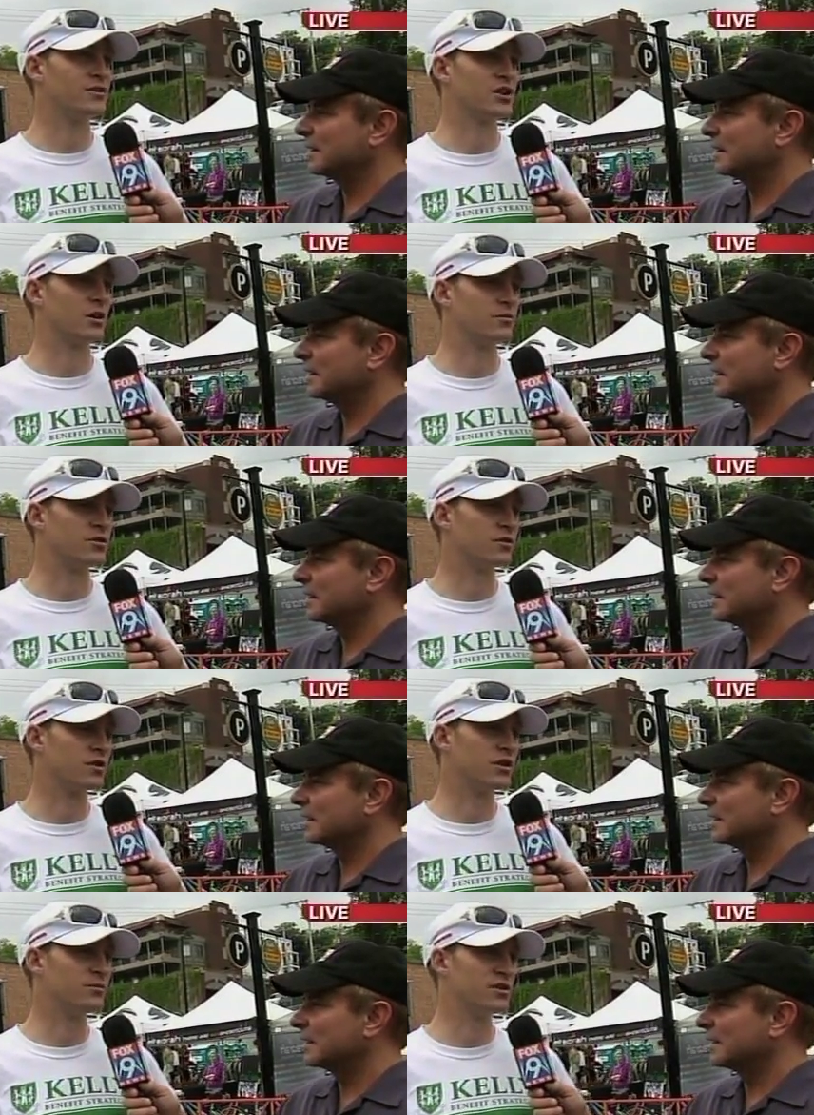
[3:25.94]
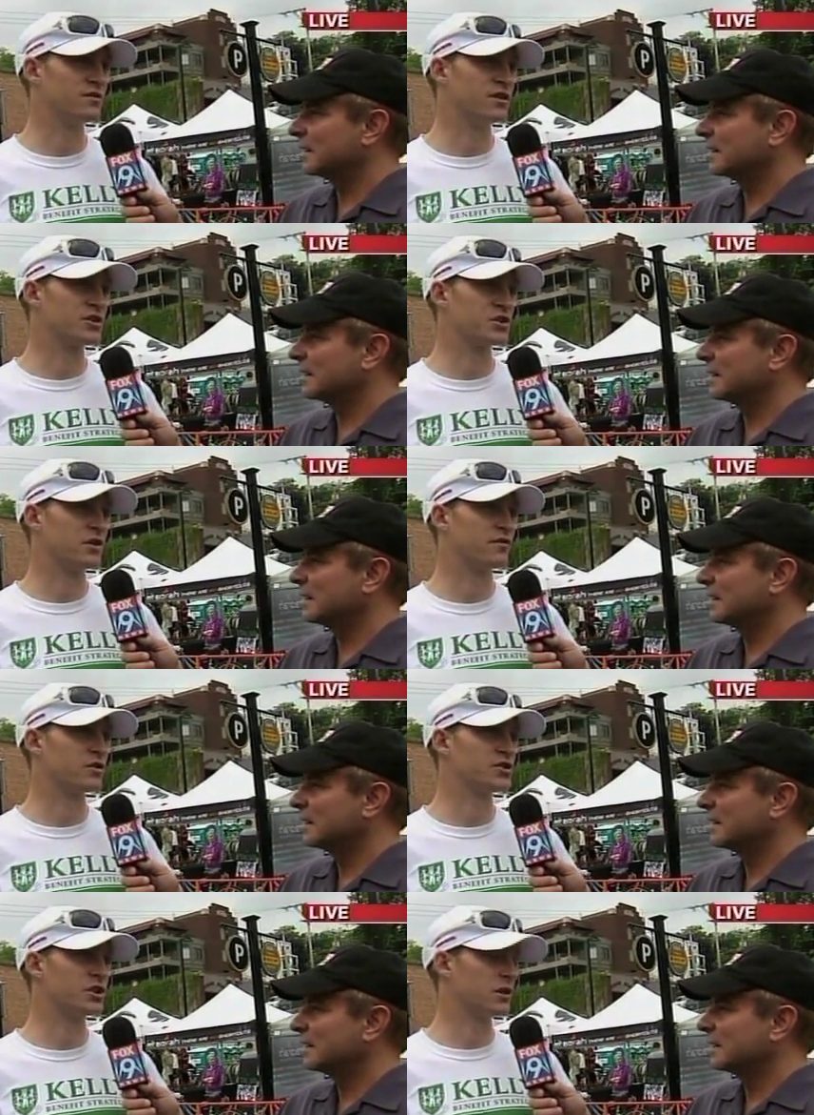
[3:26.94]
Speaker 1: and to help deliver him to the finish
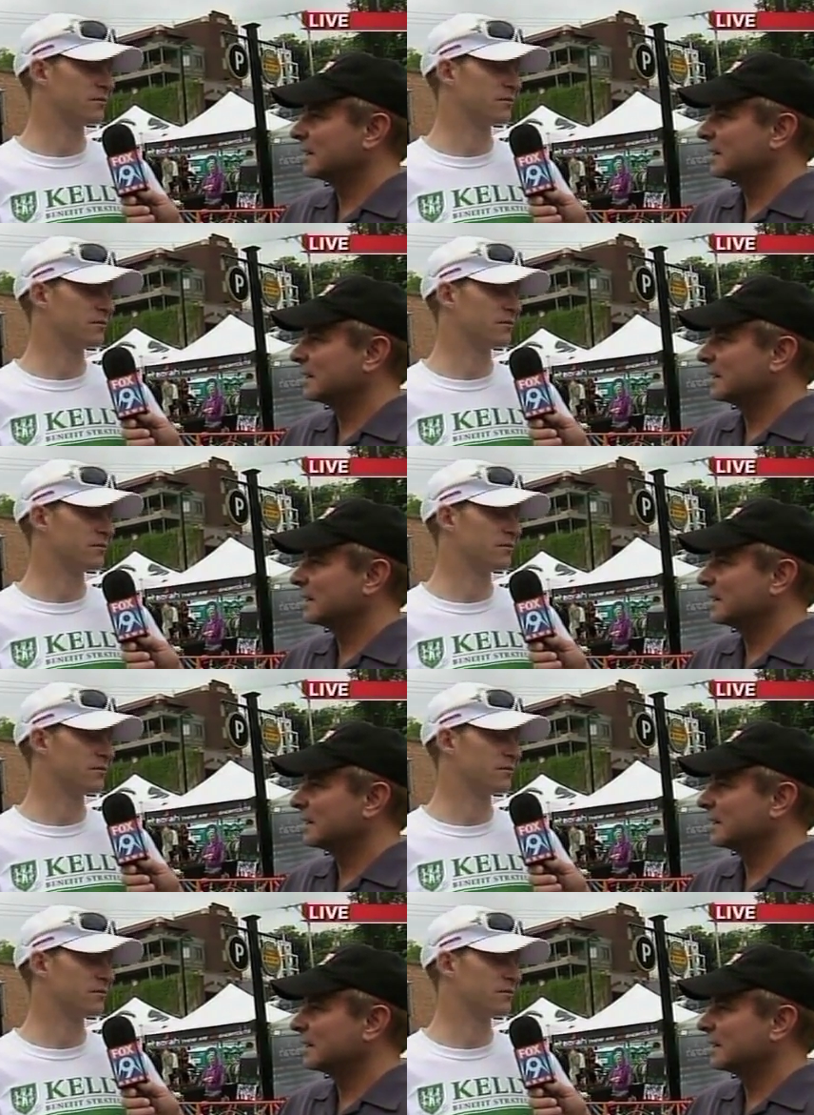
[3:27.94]
line first